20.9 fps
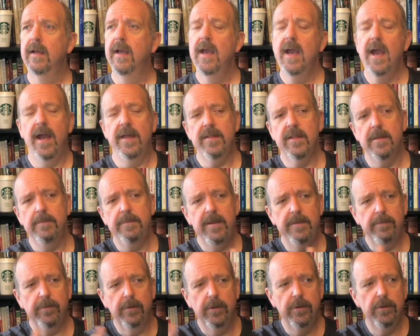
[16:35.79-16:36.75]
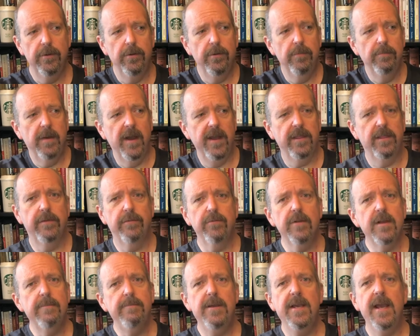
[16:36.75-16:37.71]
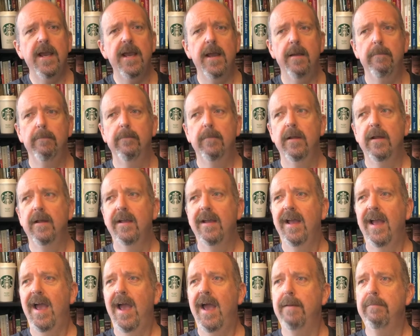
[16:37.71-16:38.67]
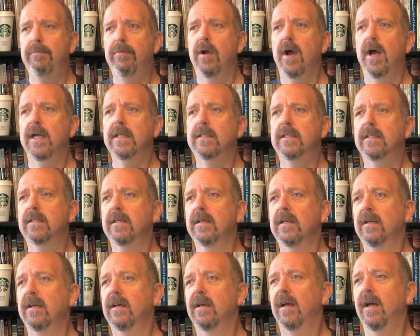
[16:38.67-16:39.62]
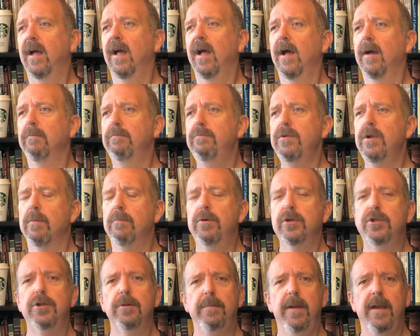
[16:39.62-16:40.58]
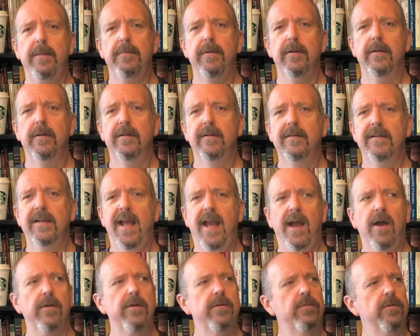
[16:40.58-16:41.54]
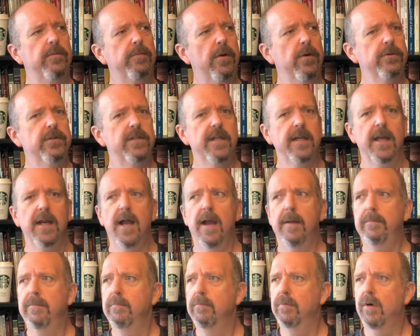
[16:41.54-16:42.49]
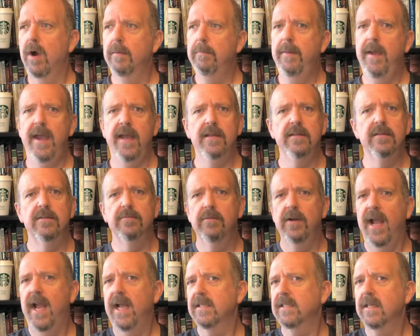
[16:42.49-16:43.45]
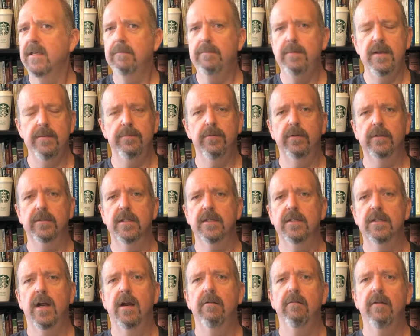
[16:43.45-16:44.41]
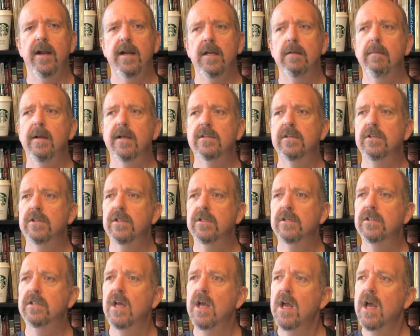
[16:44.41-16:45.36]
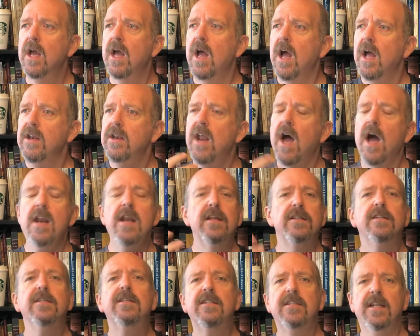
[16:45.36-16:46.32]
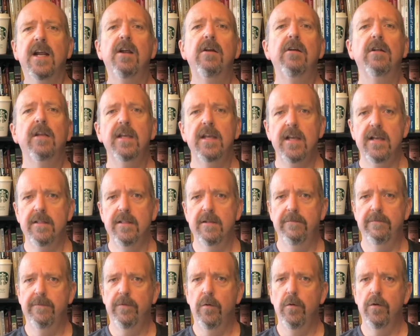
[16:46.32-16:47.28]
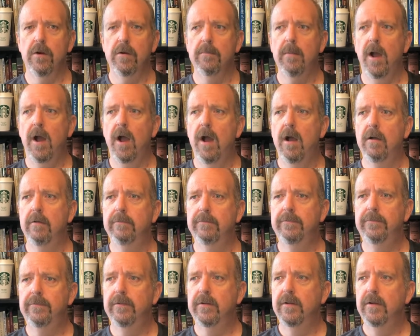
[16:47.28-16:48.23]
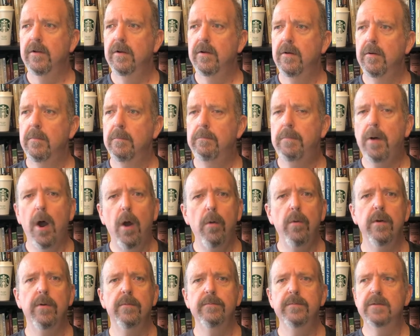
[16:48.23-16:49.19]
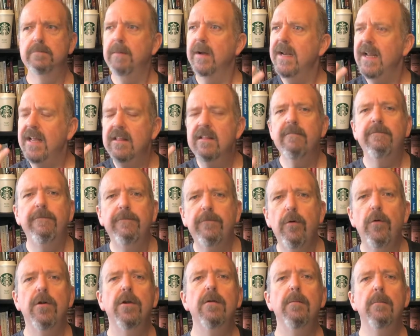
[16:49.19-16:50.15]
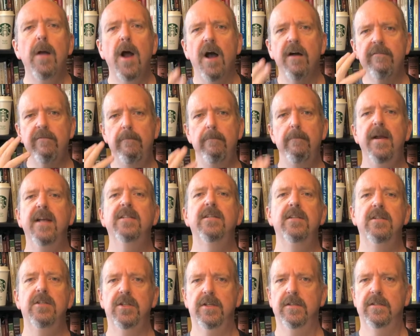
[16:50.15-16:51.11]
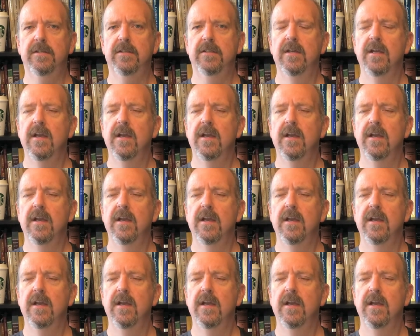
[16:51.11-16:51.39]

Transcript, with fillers: And then the people who by 3 p.m. had brought uh, you know butcher paper down and we're posting it up and brought pens and we're asking people to start writing messages. Not necessarily in the form of poems, but in the form of messages.